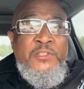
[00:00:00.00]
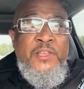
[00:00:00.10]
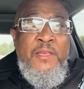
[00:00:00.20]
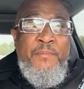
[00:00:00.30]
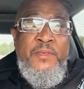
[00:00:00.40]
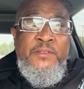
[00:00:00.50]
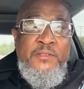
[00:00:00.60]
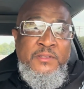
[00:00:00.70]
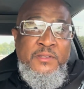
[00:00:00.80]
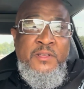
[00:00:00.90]

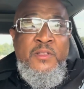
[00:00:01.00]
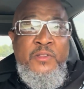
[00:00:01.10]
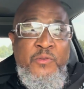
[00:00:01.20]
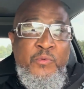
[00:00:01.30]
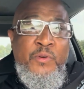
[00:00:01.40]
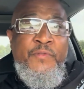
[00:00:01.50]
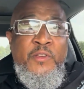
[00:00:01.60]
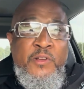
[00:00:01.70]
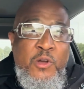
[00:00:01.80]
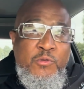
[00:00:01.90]
champions with
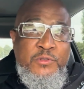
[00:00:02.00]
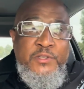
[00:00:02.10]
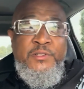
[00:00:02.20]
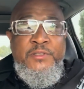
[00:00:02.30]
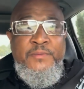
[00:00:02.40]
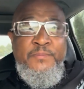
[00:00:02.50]
their coaches